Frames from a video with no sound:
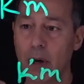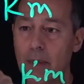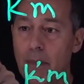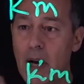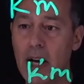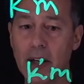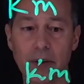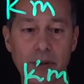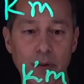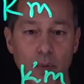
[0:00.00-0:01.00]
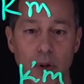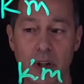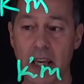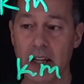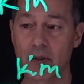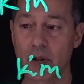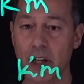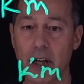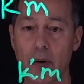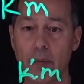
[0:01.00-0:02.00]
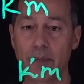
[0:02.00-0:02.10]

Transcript: miles will cancel out